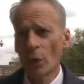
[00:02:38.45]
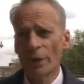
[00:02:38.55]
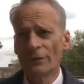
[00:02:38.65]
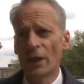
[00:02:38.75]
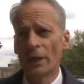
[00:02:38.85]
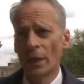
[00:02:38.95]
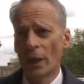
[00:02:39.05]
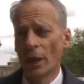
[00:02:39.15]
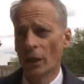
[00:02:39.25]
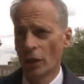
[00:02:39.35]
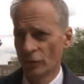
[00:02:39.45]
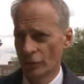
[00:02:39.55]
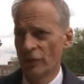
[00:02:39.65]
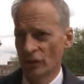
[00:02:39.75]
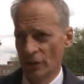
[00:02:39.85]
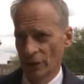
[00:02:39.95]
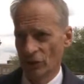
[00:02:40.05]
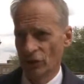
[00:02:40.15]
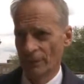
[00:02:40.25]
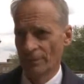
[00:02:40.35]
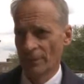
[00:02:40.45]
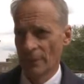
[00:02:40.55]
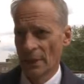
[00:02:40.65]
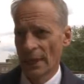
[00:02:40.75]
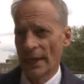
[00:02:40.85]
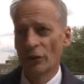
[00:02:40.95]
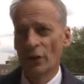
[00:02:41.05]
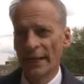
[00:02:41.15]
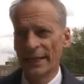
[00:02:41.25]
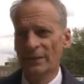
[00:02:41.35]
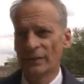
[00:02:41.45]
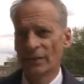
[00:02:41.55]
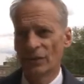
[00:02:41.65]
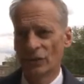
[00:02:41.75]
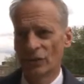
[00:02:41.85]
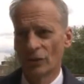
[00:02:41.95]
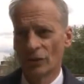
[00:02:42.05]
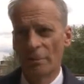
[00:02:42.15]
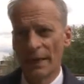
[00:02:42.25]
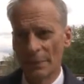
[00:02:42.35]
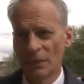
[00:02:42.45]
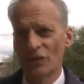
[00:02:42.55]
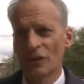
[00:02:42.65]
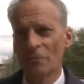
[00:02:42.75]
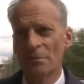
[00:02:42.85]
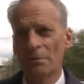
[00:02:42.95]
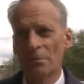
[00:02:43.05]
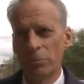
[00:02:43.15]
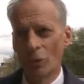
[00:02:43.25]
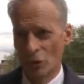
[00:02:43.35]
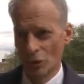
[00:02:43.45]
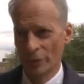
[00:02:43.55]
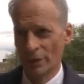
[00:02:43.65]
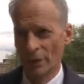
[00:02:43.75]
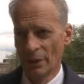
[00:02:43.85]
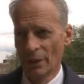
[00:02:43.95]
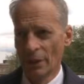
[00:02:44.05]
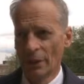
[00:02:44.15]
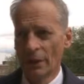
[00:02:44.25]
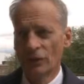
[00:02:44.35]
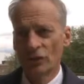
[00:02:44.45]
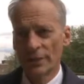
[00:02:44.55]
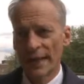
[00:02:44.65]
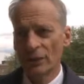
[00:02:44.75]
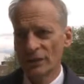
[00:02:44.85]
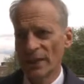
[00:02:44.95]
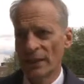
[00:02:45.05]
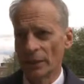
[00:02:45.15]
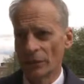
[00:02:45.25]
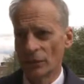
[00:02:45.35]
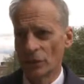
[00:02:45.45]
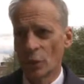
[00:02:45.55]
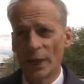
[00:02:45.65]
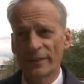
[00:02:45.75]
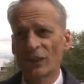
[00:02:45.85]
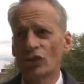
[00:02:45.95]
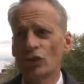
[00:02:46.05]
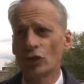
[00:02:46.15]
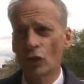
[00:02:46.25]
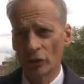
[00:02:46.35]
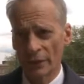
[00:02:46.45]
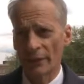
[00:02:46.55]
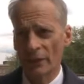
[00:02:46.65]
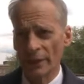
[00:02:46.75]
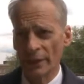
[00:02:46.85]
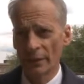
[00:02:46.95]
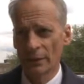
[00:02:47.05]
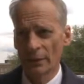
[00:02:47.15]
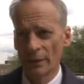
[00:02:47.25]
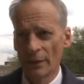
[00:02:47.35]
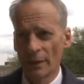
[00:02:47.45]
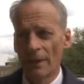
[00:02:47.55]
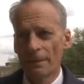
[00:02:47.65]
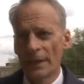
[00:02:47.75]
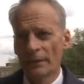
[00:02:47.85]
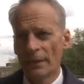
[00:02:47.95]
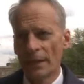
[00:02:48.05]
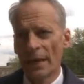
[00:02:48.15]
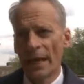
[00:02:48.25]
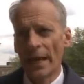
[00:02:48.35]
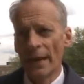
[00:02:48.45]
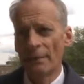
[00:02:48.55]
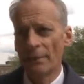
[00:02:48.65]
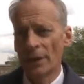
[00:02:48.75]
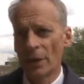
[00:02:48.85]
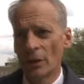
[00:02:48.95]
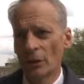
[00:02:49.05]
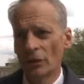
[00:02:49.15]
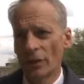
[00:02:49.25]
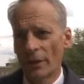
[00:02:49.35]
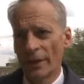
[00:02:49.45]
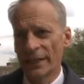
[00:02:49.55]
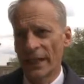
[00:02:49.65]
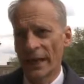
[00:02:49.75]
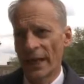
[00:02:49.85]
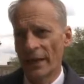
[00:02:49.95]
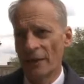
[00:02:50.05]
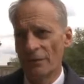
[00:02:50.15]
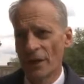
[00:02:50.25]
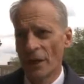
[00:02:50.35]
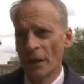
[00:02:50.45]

We've done a lot of research and related this to babies that have been born to now tell us quite extraordinarily that the embryos that have